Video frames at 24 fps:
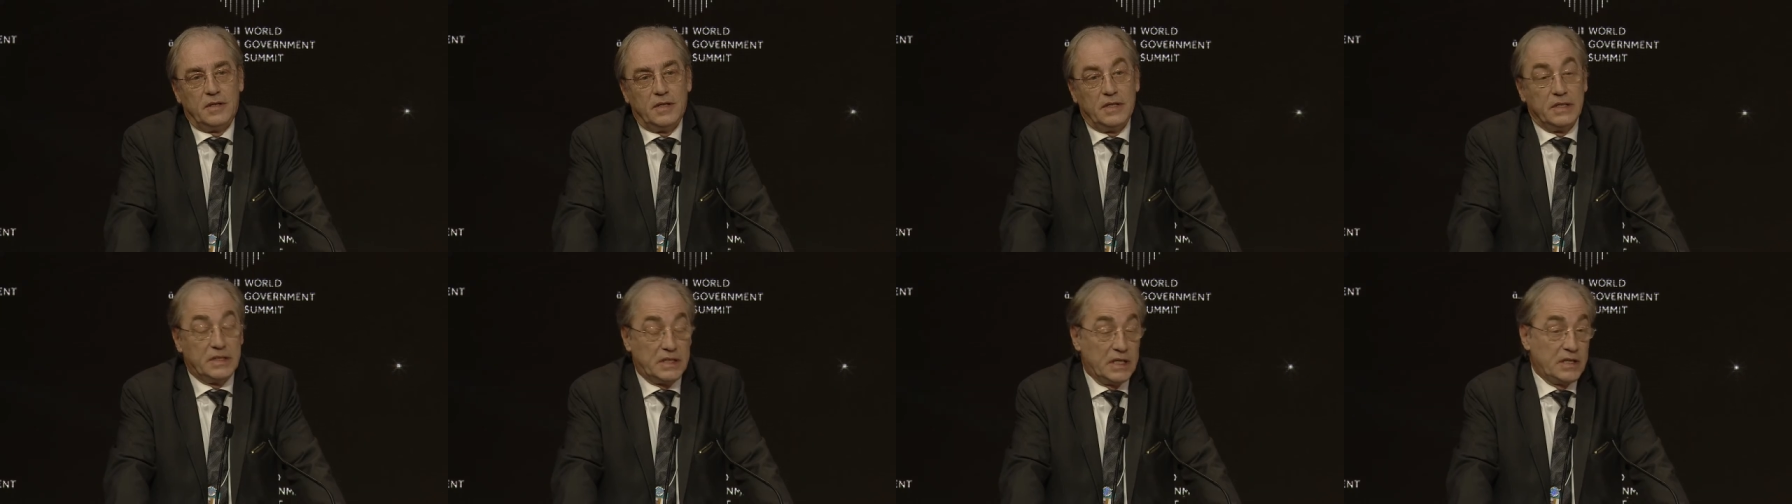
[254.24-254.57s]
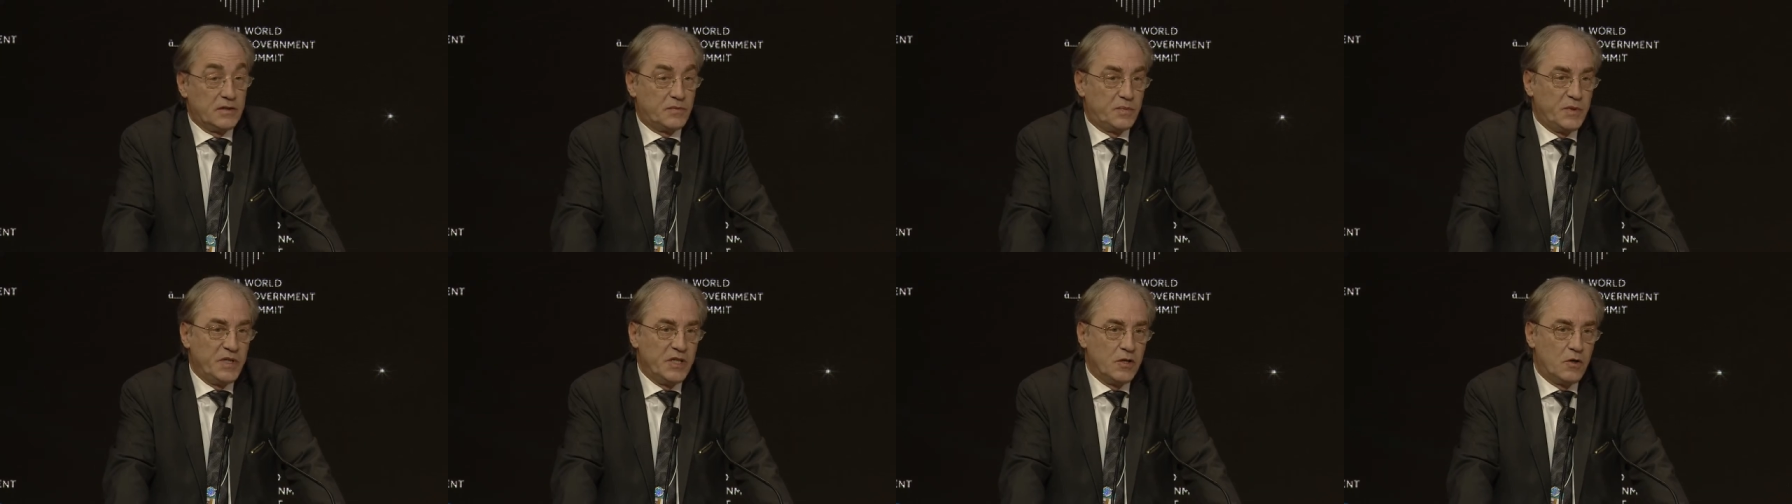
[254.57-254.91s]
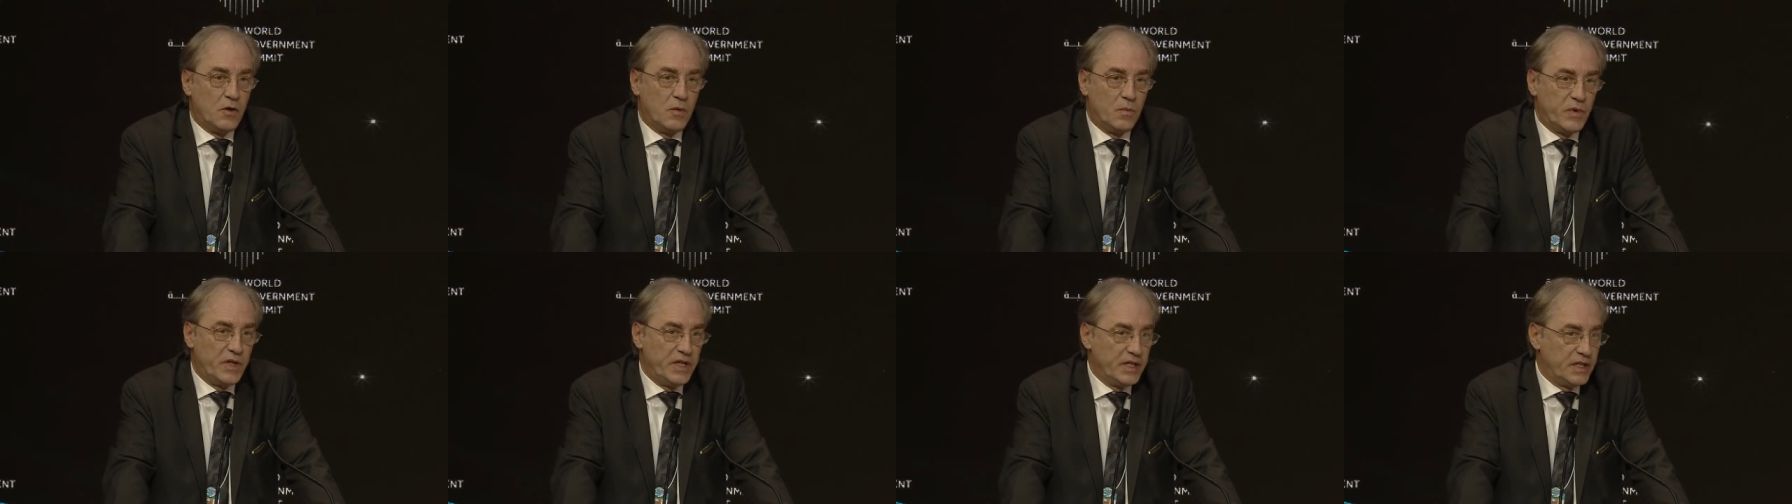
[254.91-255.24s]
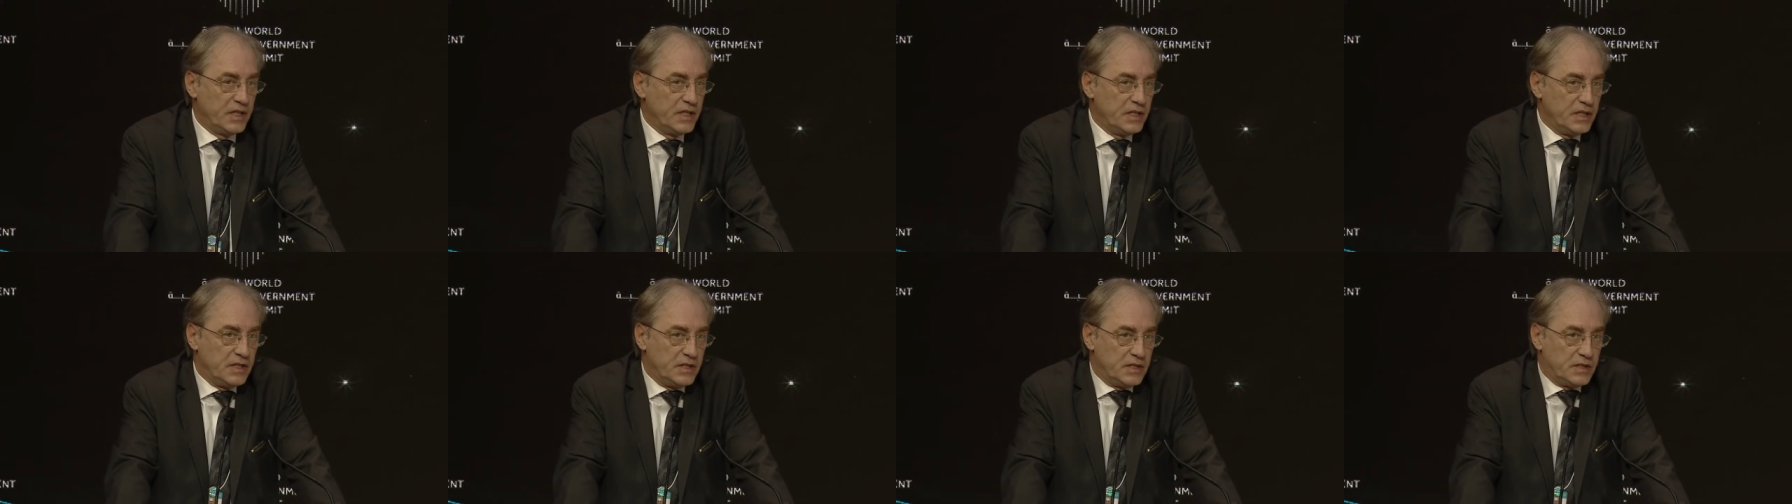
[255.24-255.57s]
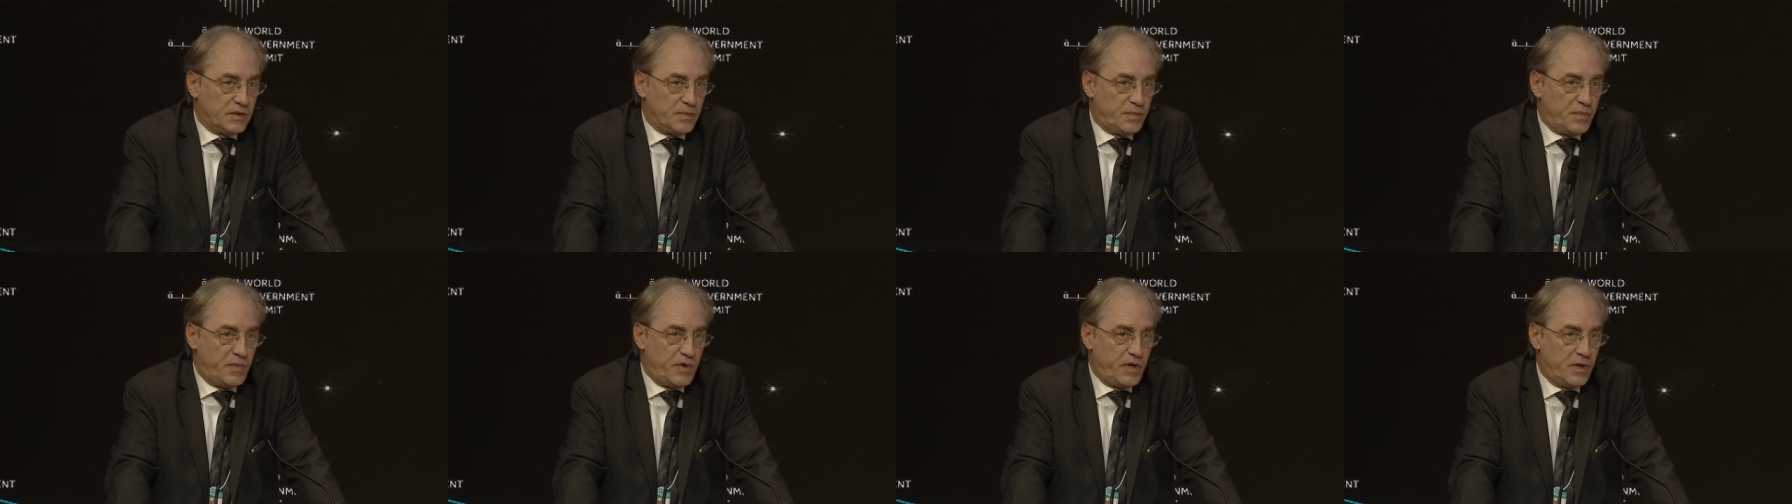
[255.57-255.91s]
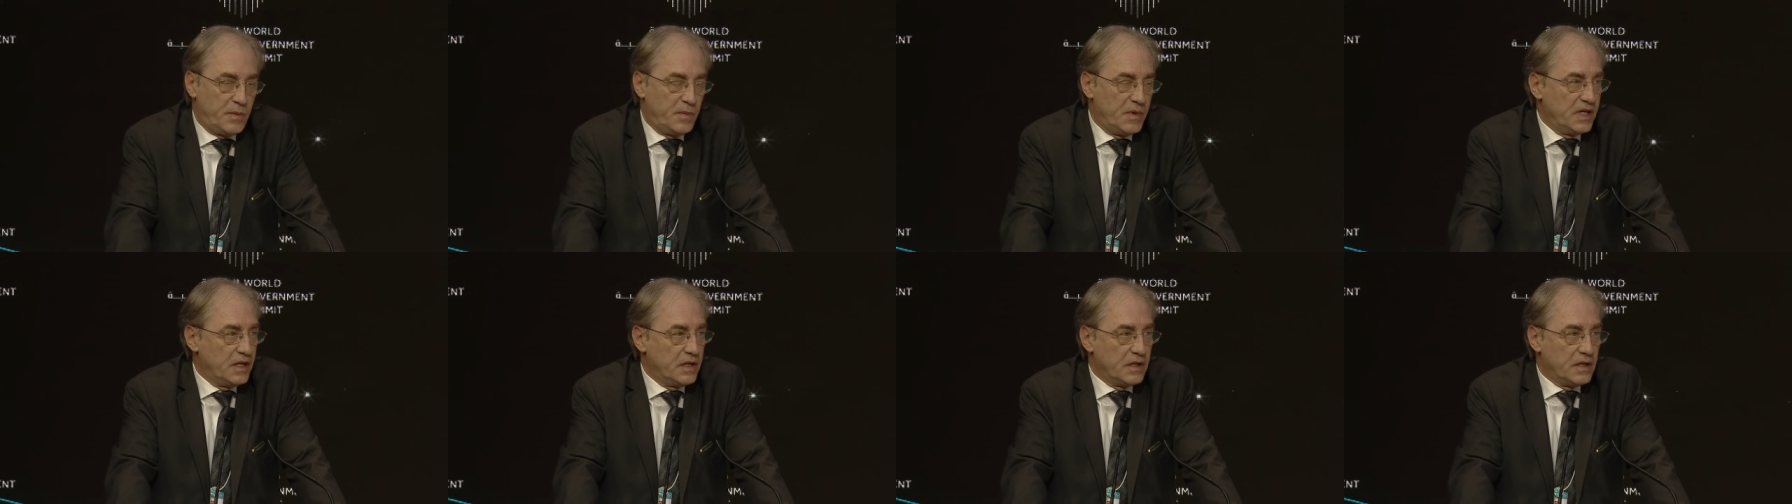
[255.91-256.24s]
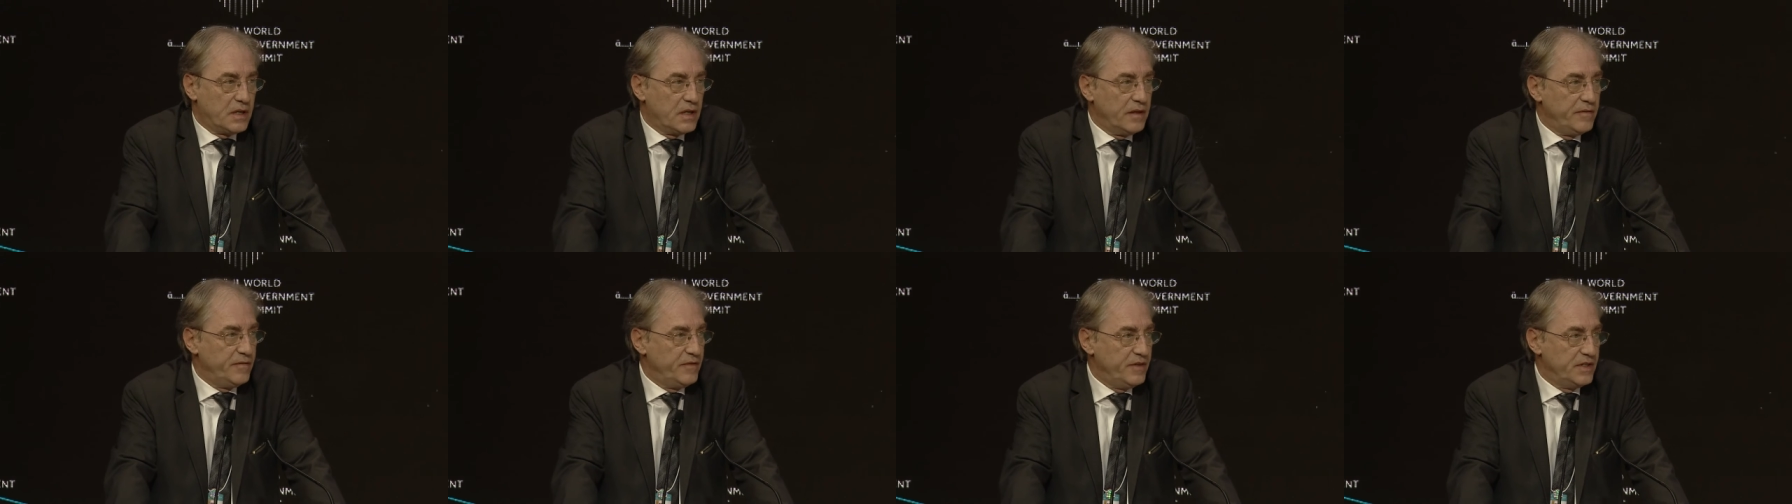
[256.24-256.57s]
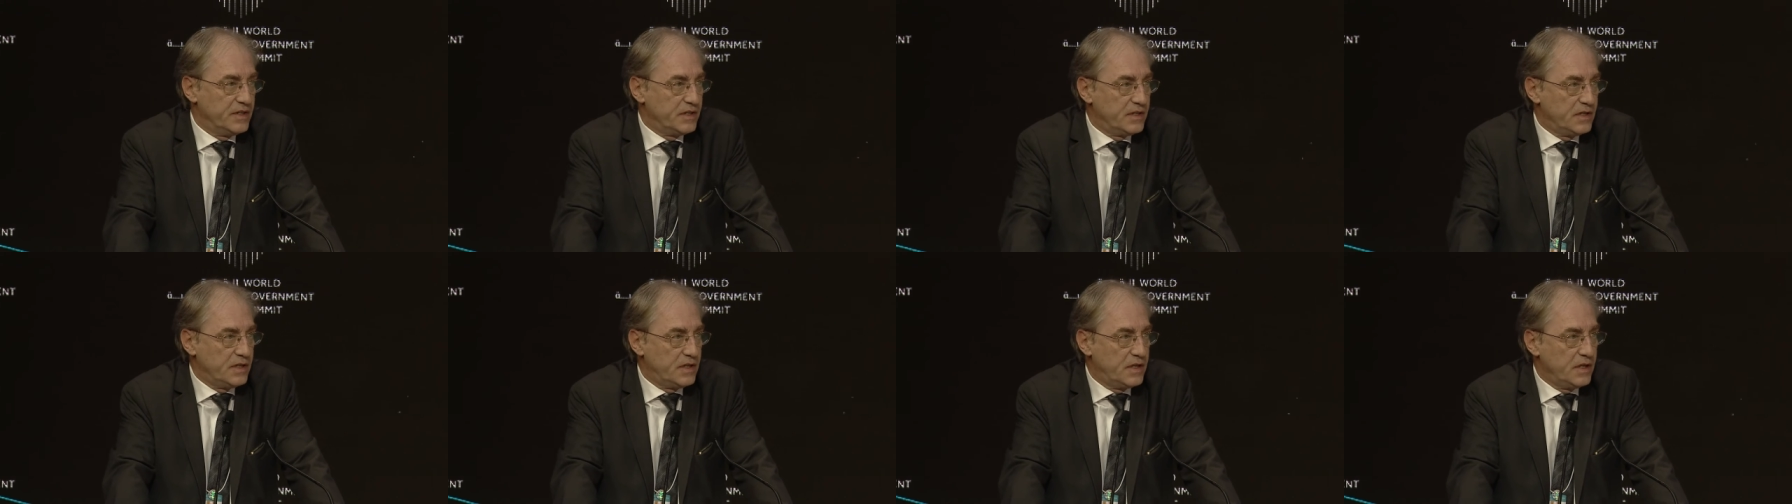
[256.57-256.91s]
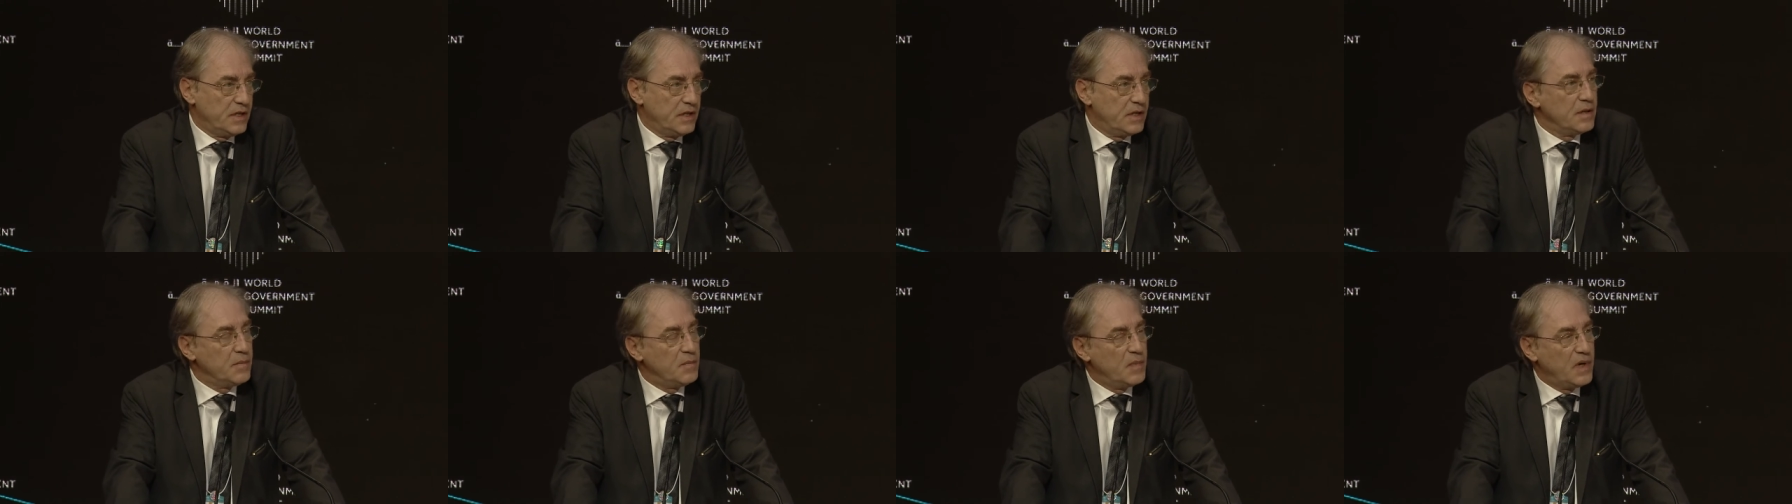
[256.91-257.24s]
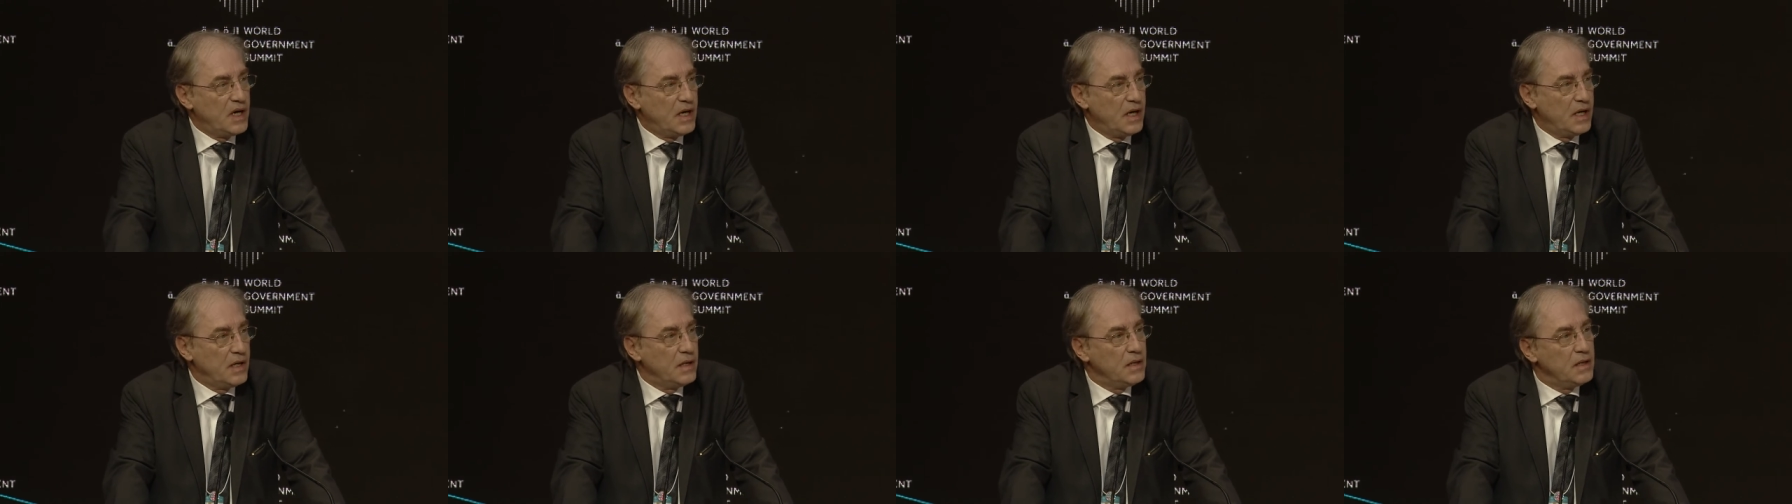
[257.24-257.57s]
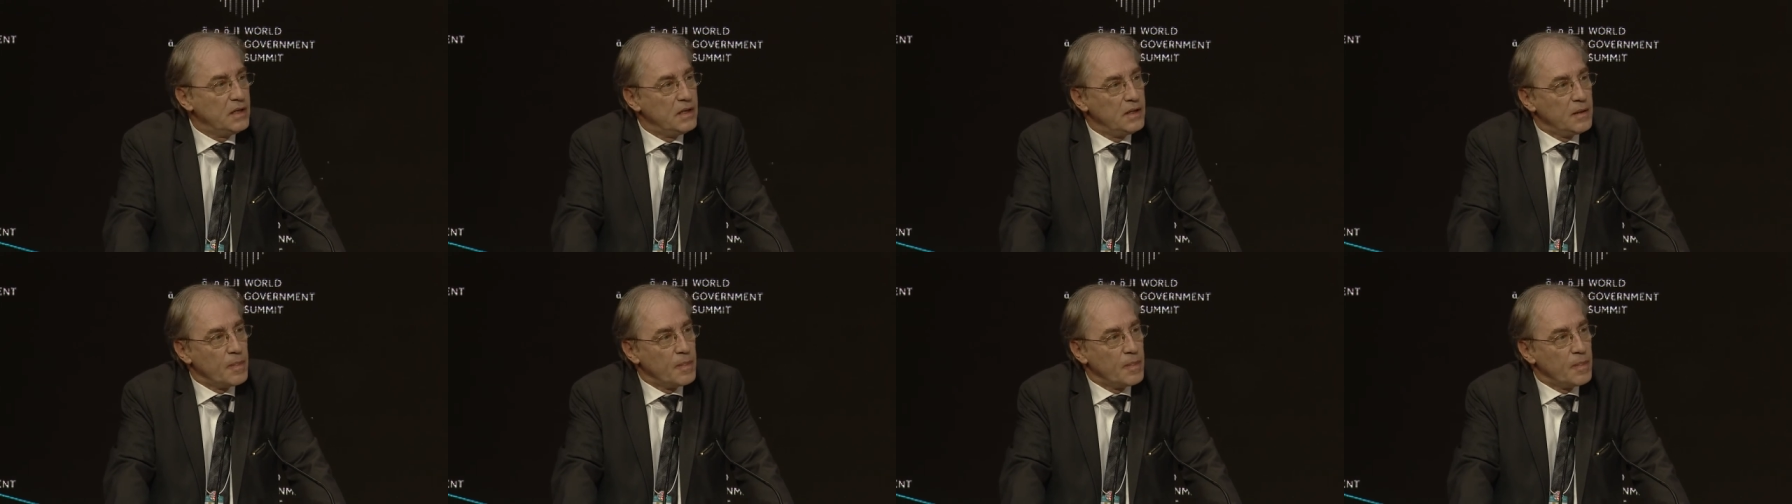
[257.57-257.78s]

It has been completed, it is permanently visited, but